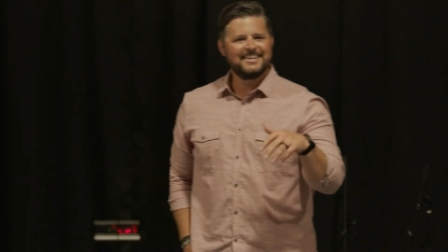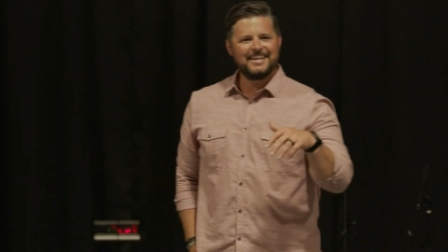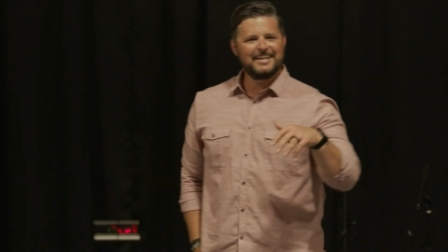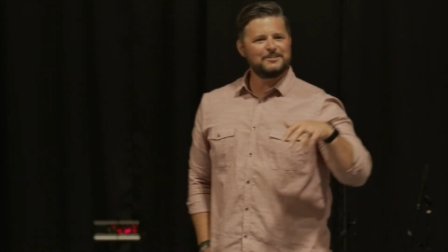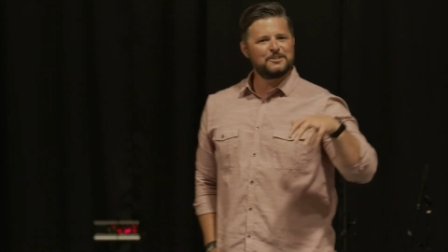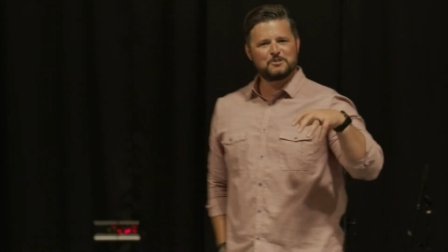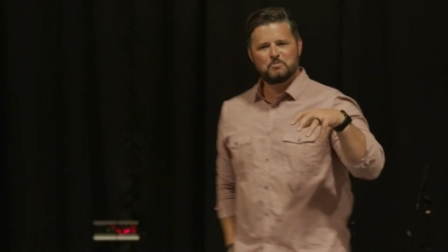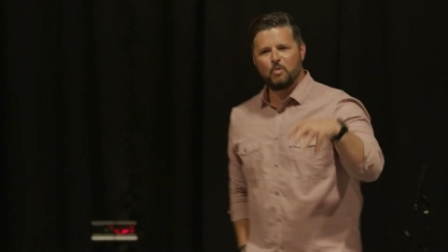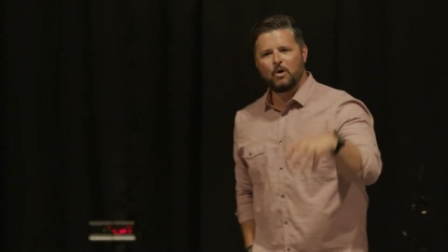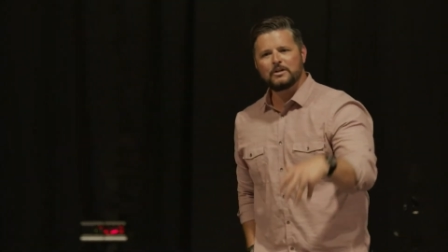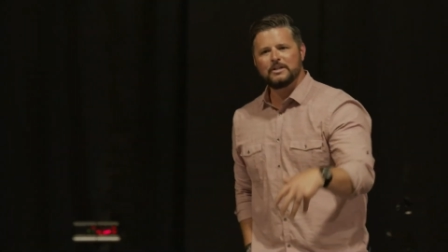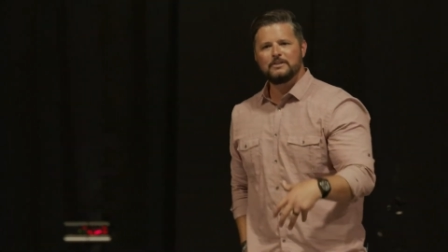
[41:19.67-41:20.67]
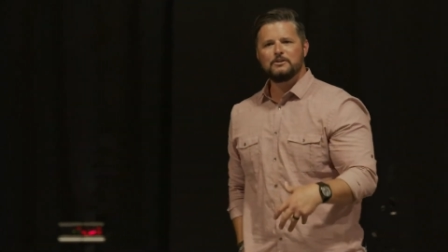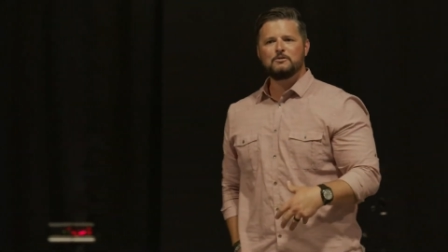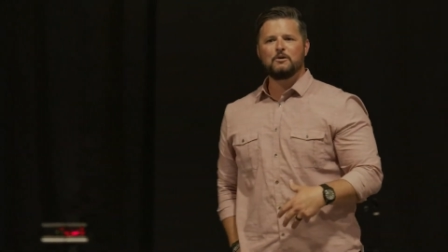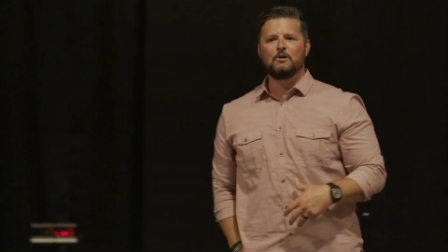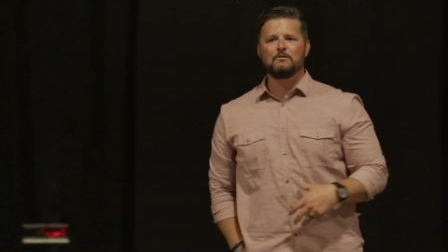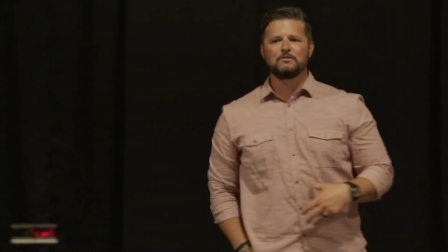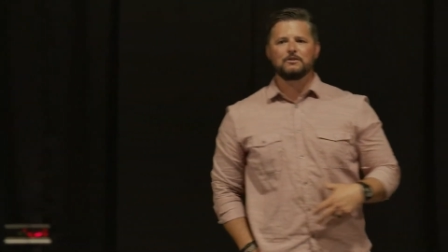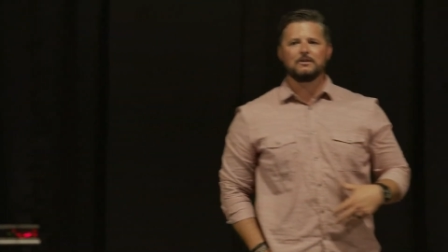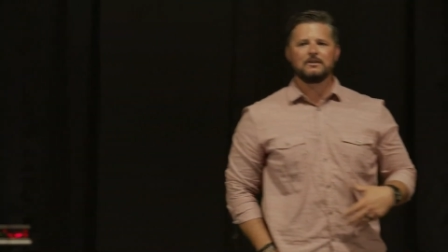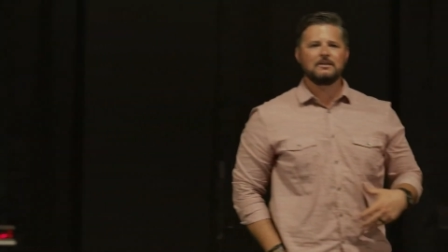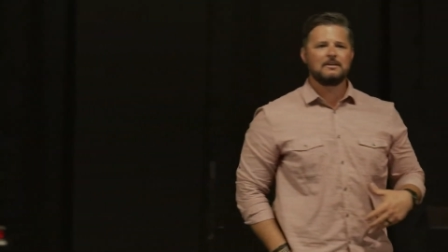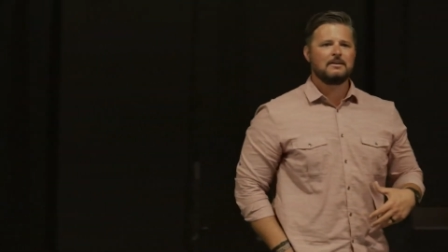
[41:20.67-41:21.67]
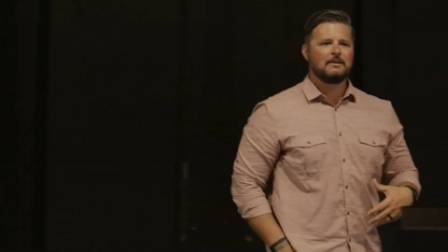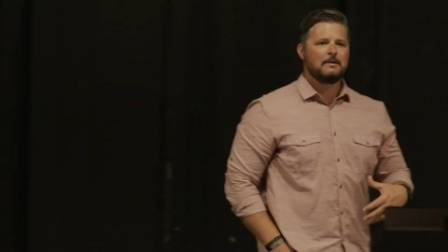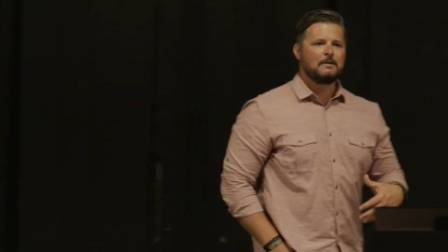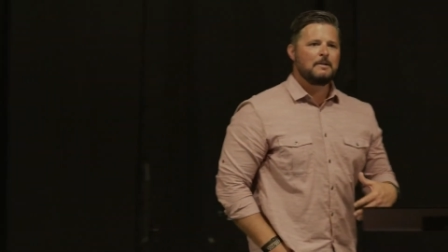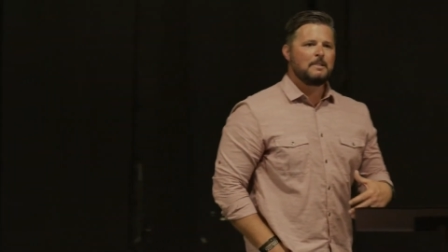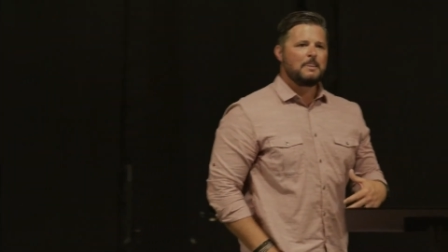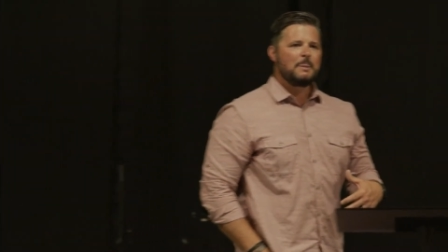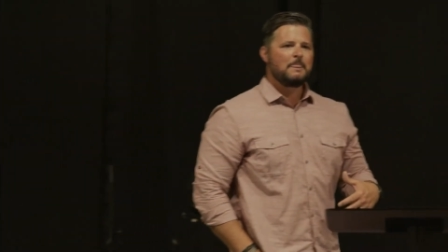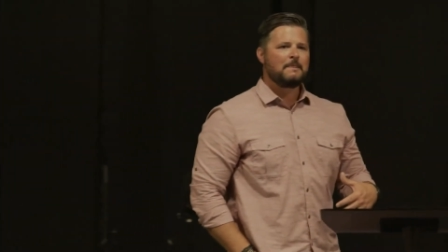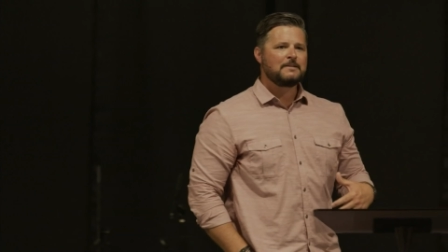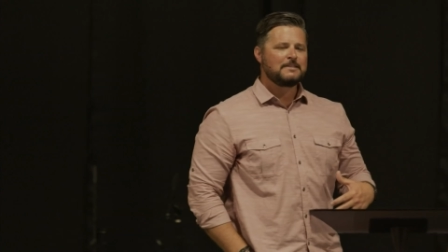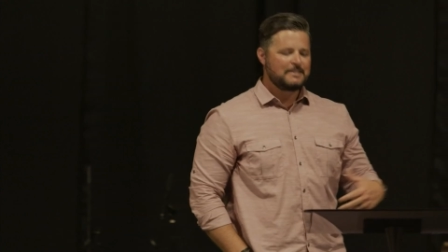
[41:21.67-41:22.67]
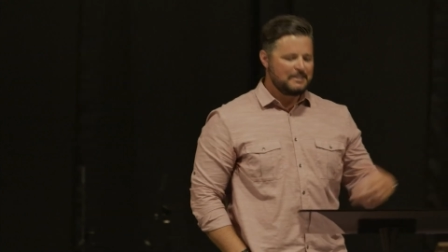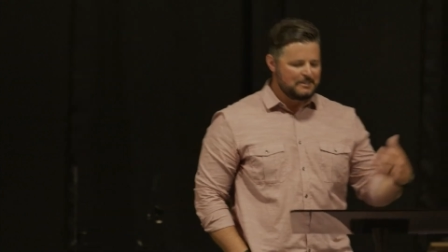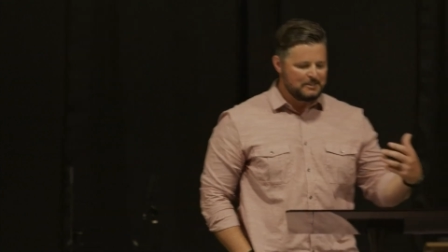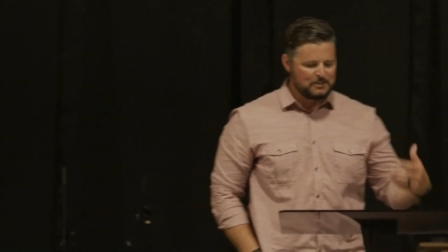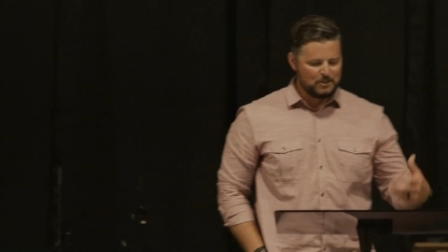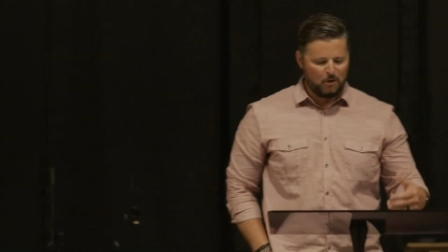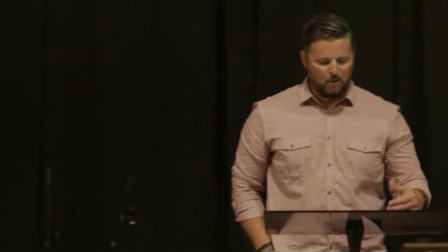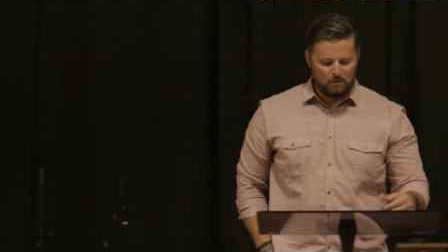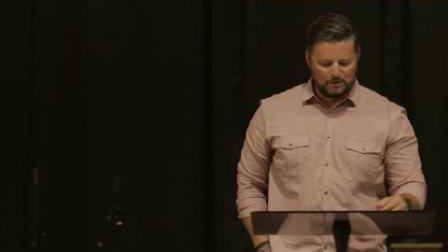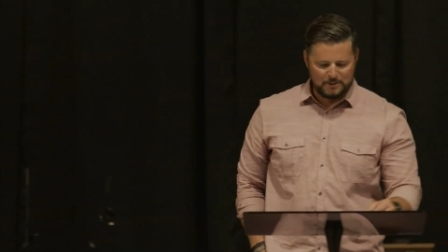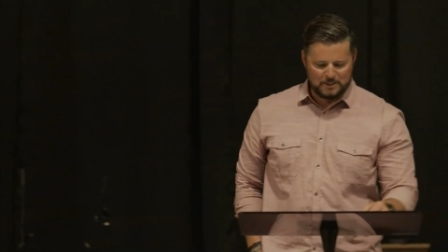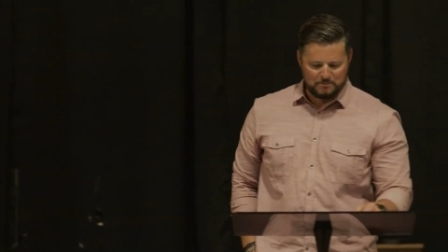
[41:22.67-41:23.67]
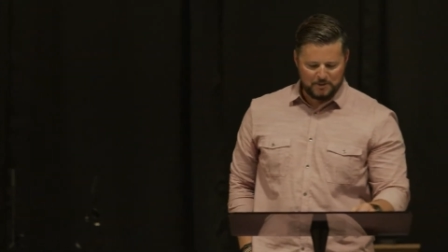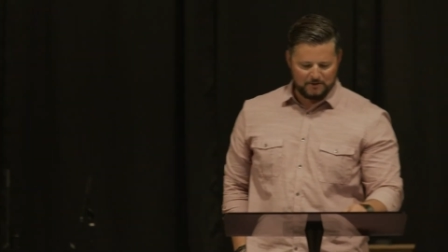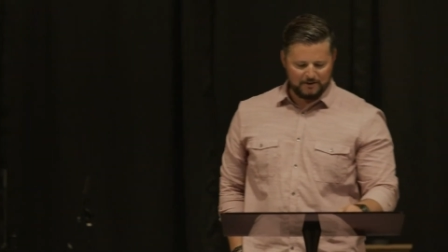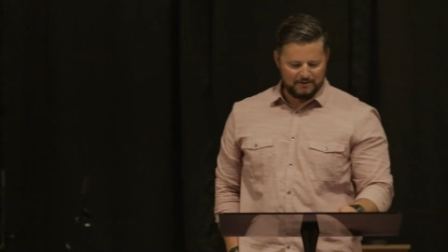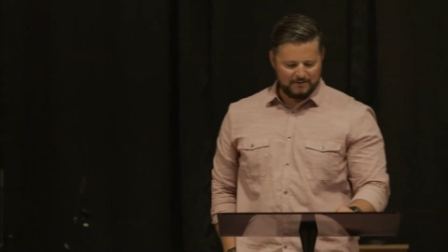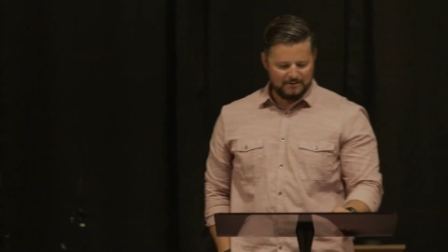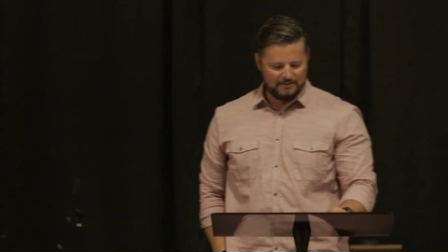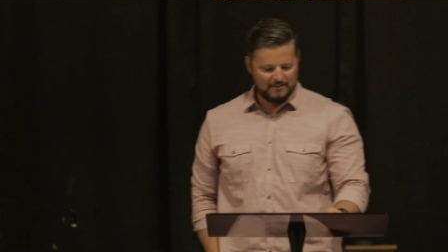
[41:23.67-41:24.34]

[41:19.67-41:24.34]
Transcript: He's just working you over. This is the Holy Spirit.